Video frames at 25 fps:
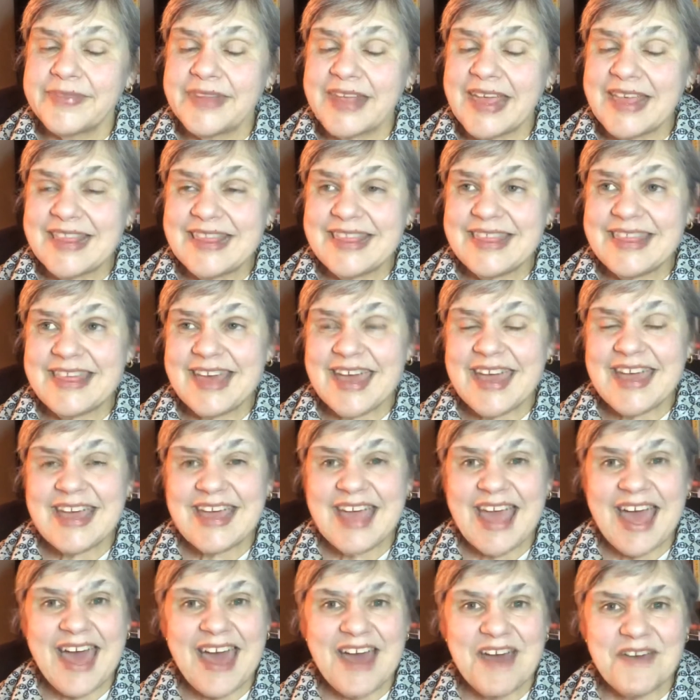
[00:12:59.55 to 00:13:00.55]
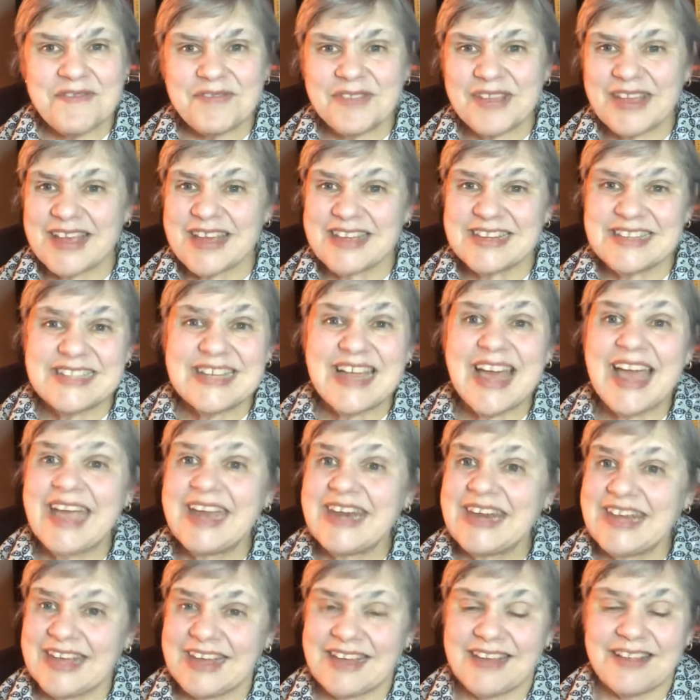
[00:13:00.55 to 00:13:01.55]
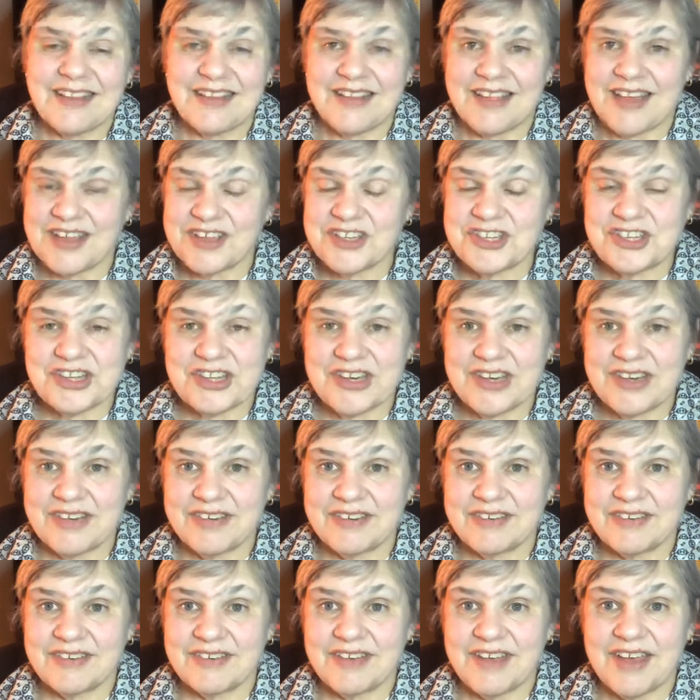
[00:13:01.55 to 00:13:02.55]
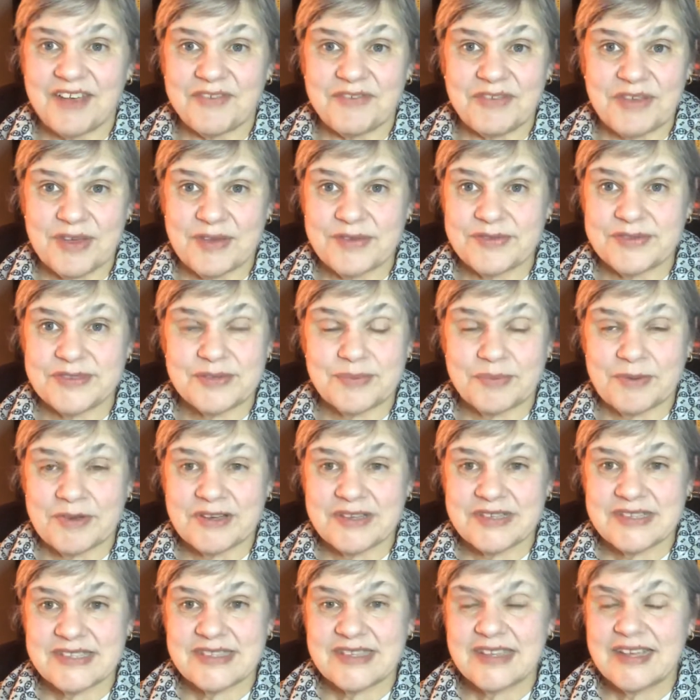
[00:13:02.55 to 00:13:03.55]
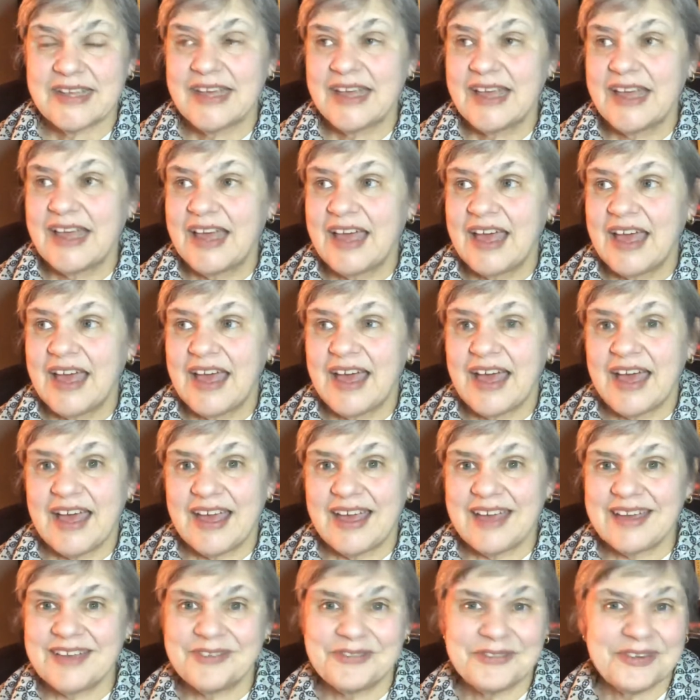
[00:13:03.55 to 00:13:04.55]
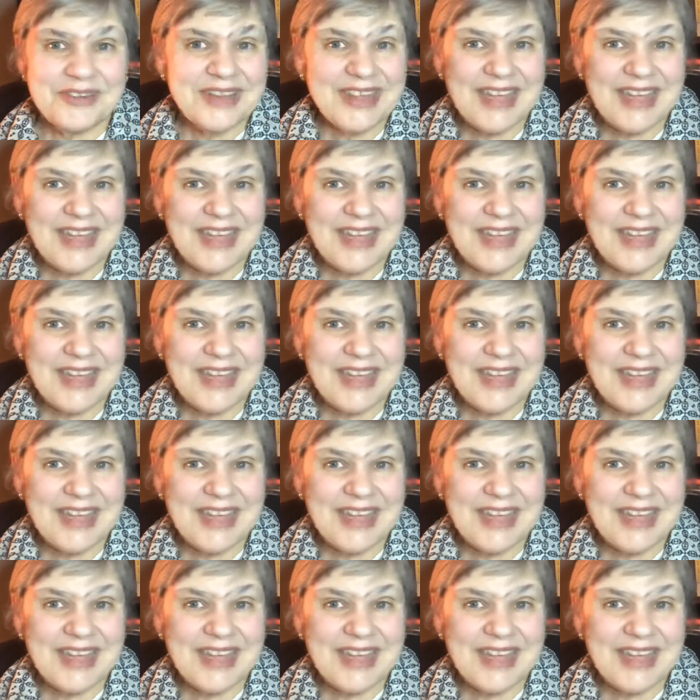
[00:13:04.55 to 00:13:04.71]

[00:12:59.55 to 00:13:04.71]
they have like a tiny collection of used books. I really